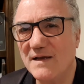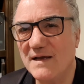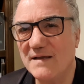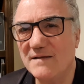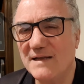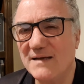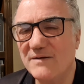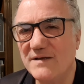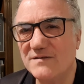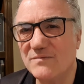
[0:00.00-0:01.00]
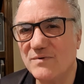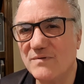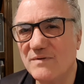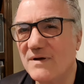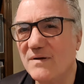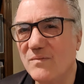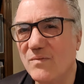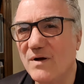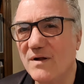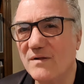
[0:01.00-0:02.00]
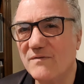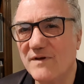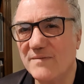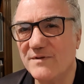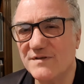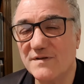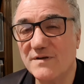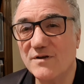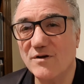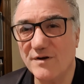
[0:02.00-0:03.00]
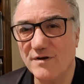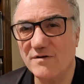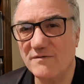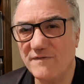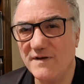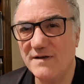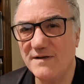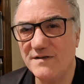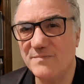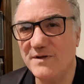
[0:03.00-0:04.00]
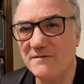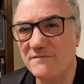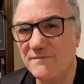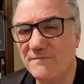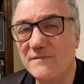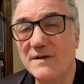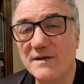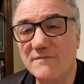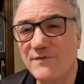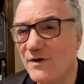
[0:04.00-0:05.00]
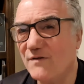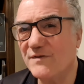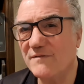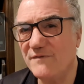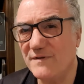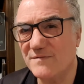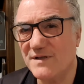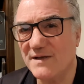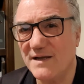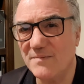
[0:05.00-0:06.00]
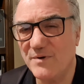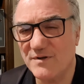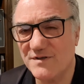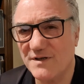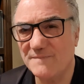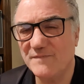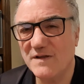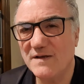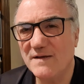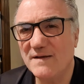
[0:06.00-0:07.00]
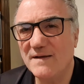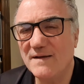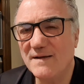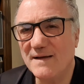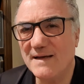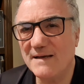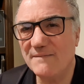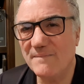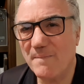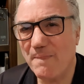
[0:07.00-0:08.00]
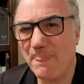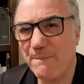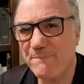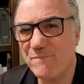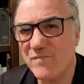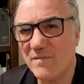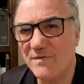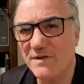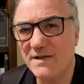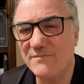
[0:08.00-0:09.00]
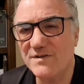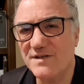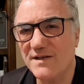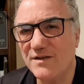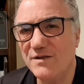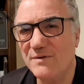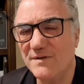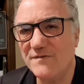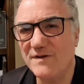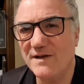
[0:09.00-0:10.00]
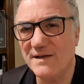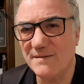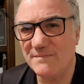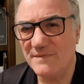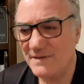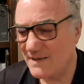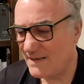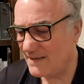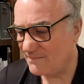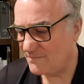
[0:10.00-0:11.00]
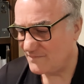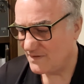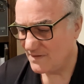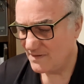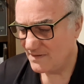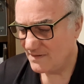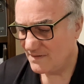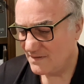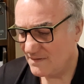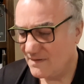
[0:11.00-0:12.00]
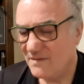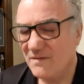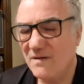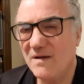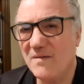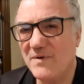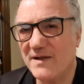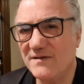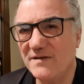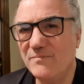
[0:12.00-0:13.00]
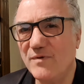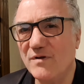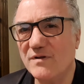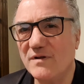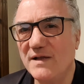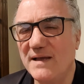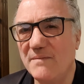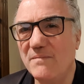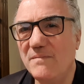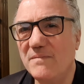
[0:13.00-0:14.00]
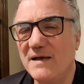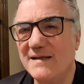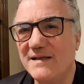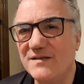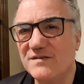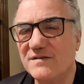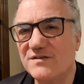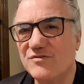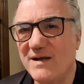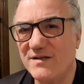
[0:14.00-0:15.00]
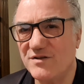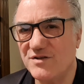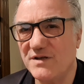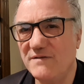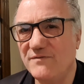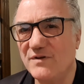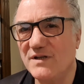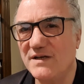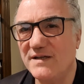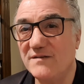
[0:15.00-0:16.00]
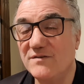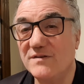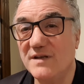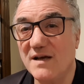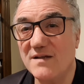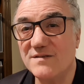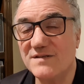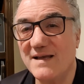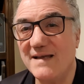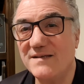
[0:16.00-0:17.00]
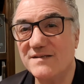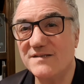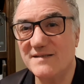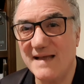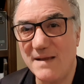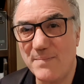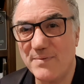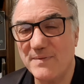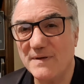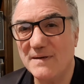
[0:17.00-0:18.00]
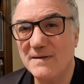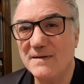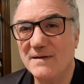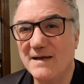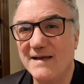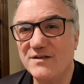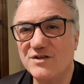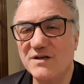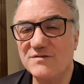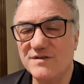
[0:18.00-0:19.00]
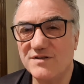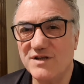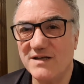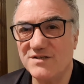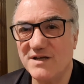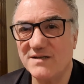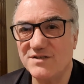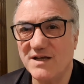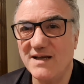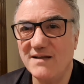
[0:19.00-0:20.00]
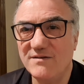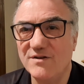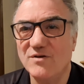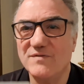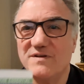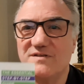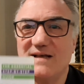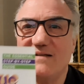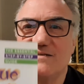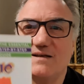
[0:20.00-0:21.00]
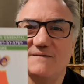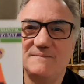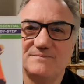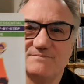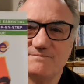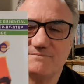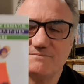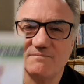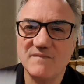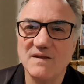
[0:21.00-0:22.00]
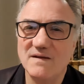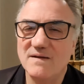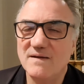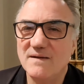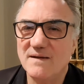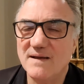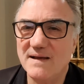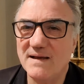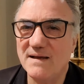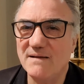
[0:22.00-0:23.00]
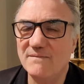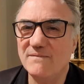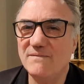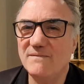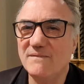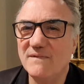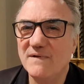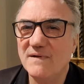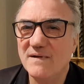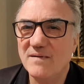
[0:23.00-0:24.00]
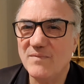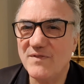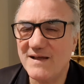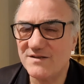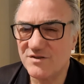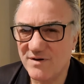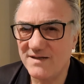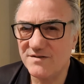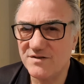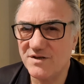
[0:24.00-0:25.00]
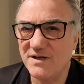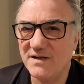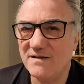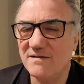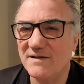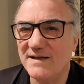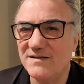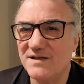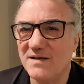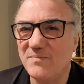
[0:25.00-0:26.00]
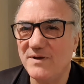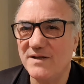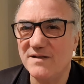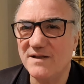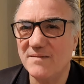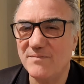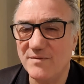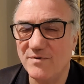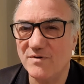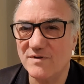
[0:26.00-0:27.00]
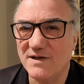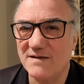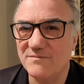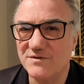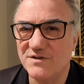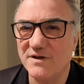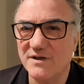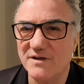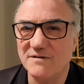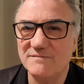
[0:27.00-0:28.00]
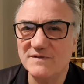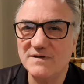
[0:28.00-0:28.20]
and now he's a world famous choreographer, and he's been involved in films like Harry Potter. But none of this I knew at the time. But I did model him and his strategy for learning to dance a step. I chose the cha-cha-cha, not the salsa. But that strategy later appeared in the book that I'm showing you.